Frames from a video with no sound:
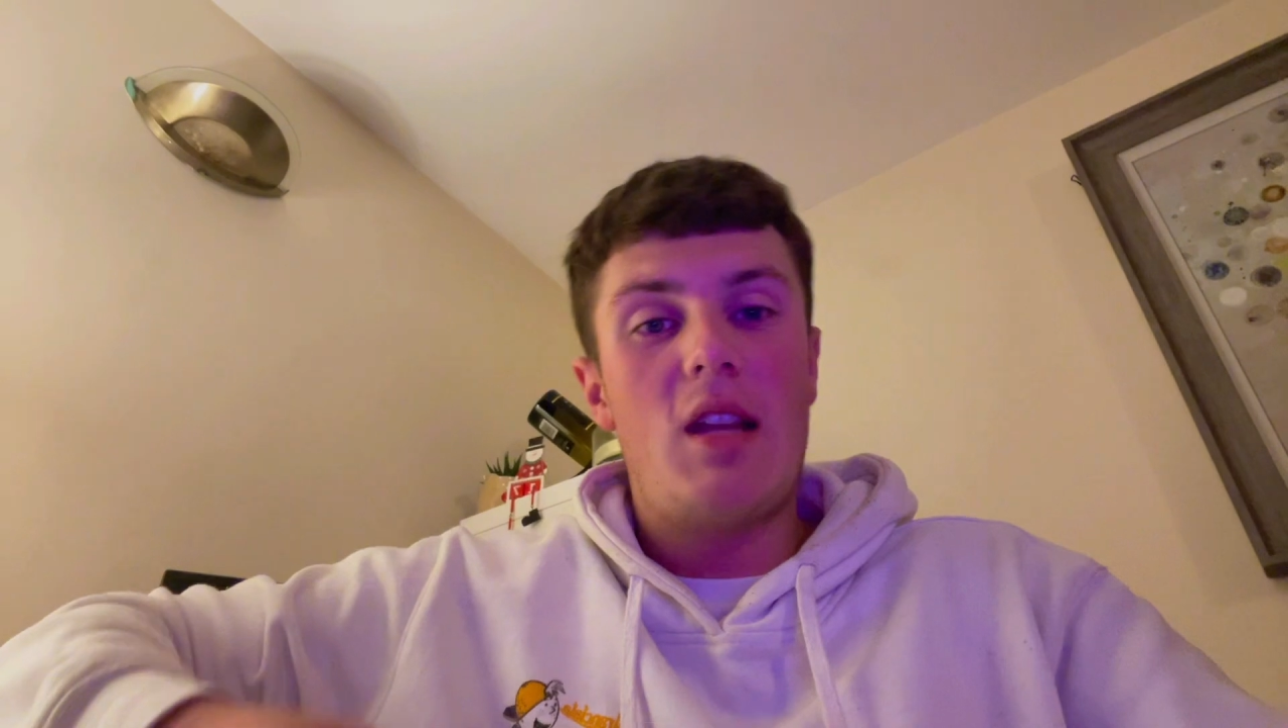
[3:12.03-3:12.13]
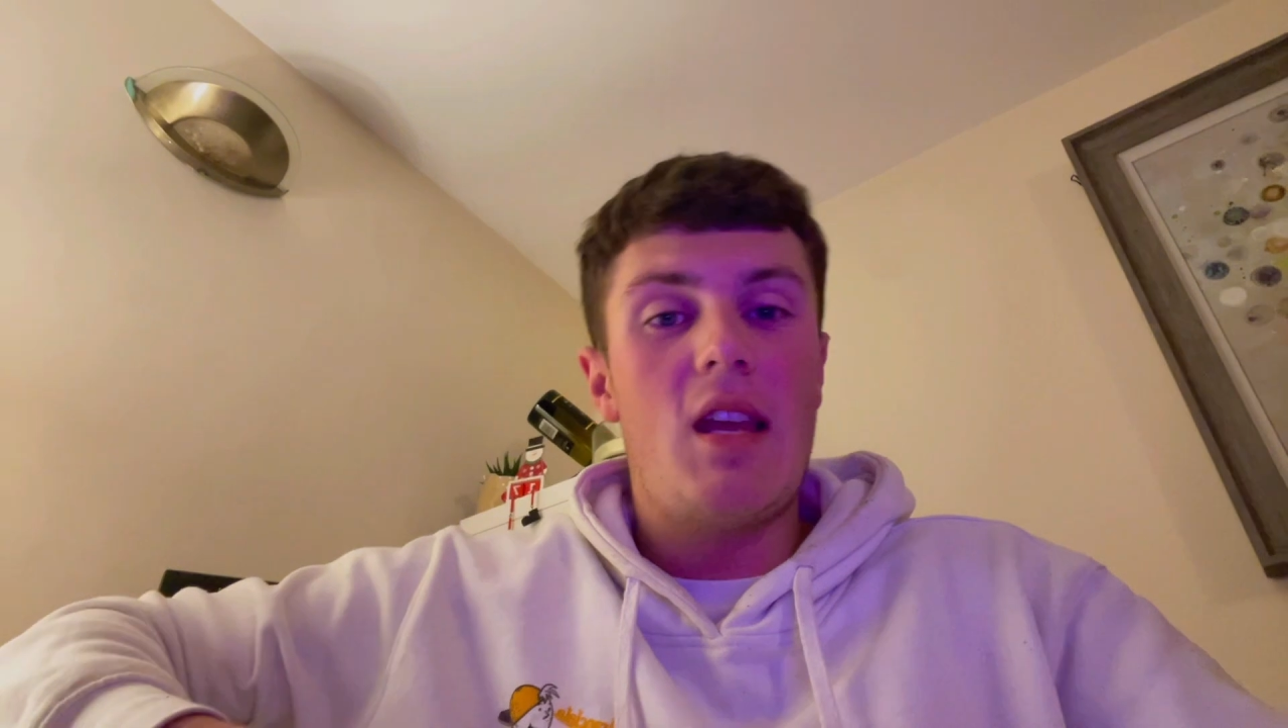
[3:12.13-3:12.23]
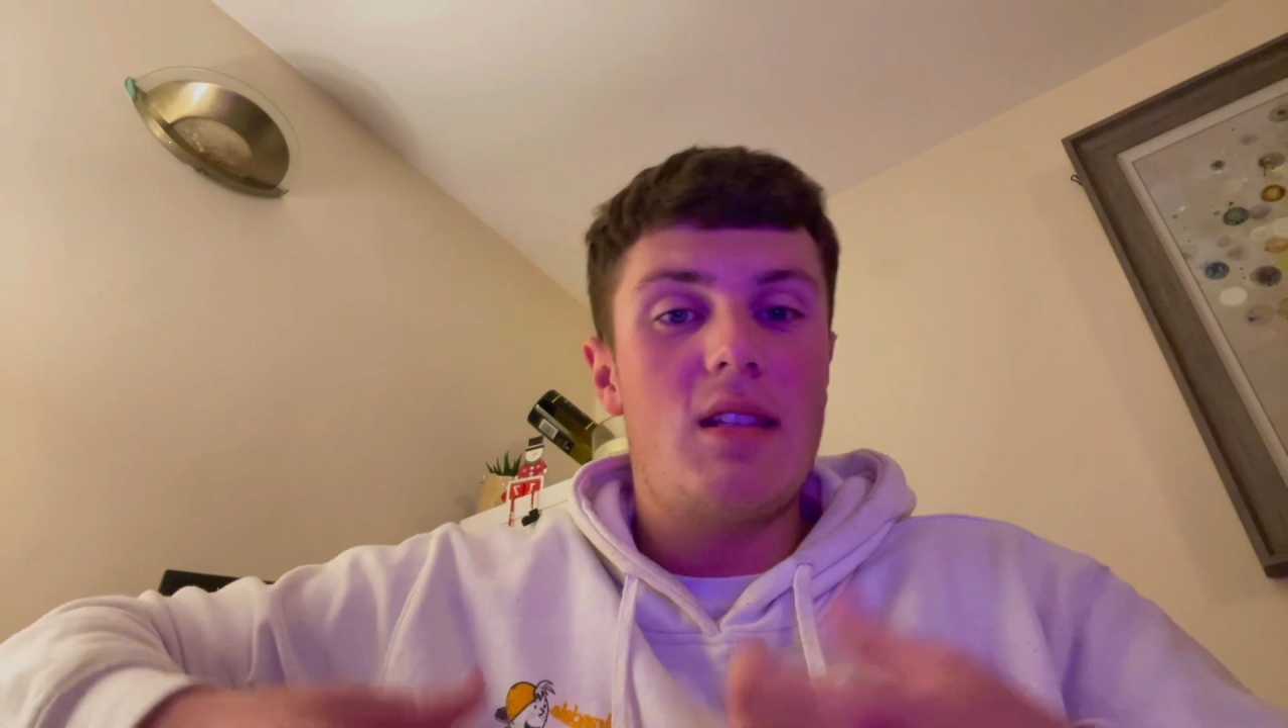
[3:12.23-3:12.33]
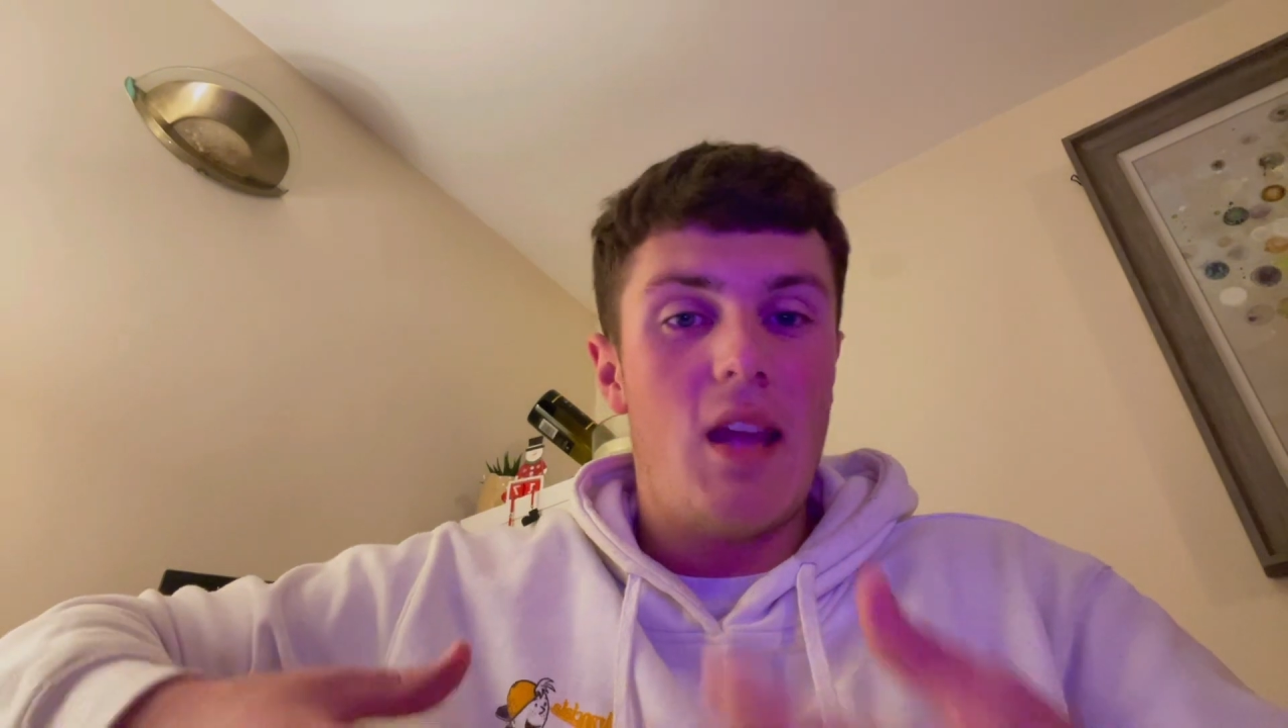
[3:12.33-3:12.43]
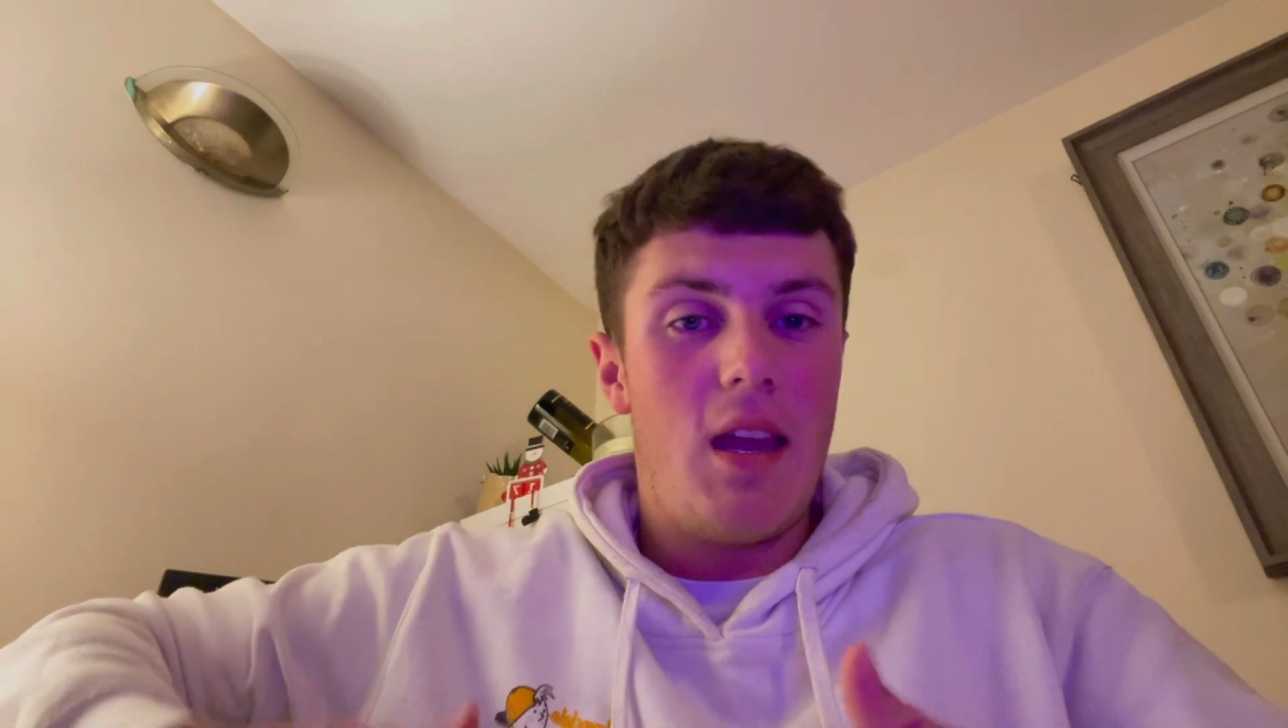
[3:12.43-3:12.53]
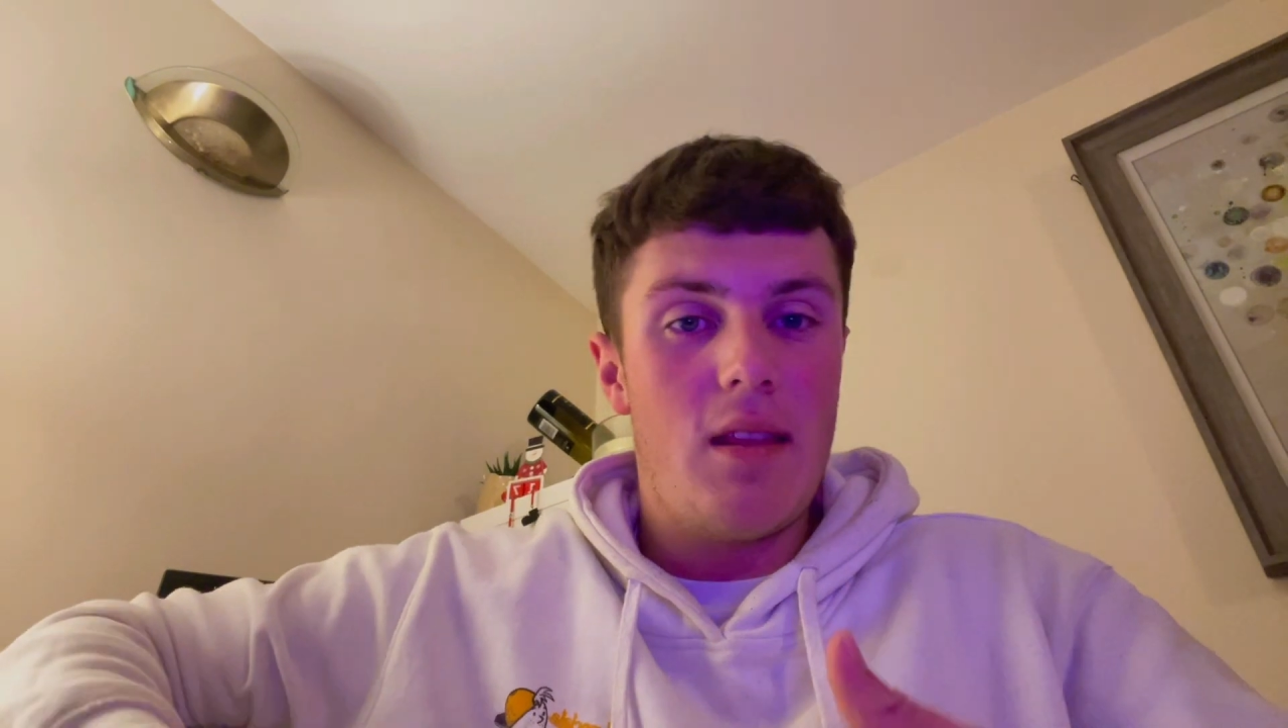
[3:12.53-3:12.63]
he's taken